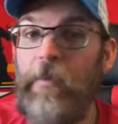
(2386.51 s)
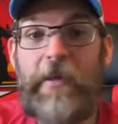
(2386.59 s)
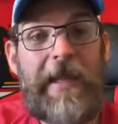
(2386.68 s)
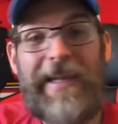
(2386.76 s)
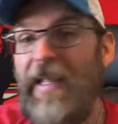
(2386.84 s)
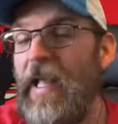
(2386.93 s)

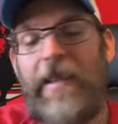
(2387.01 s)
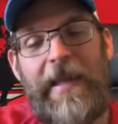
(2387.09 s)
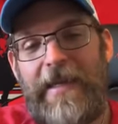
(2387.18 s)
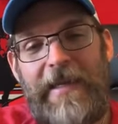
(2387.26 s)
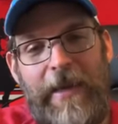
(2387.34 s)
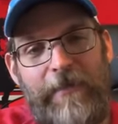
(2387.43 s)
But then again,
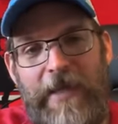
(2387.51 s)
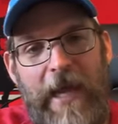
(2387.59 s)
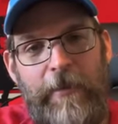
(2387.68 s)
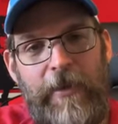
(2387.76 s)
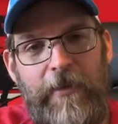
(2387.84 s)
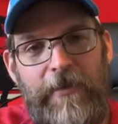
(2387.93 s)
they didn't have
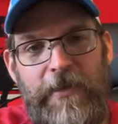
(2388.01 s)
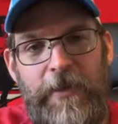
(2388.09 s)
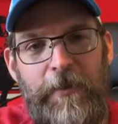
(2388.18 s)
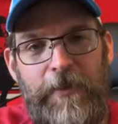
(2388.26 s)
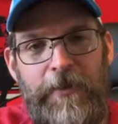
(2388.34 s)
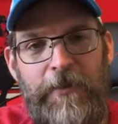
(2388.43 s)
dominoes
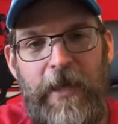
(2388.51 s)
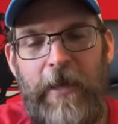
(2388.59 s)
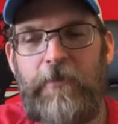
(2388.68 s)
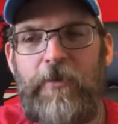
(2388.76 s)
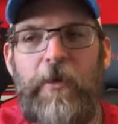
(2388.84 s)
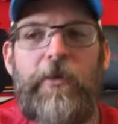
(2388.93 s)
in the original
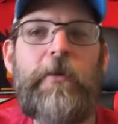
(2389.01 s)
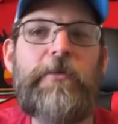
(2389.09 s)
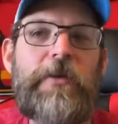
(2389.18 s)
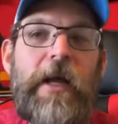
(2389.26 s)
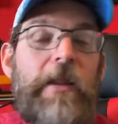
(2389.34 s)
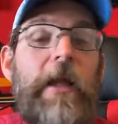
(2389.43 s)
game. So I
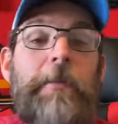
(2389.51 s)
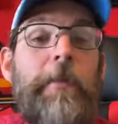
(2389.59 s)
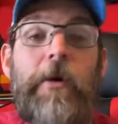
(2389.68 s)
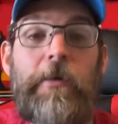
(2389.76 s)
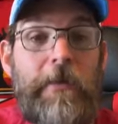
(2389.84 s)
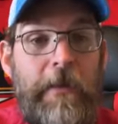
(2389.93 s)
thought, I
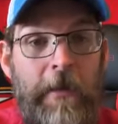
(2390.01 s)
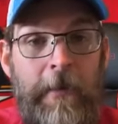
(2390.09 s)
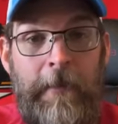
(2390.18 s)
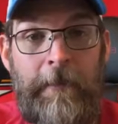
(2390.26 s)
like both.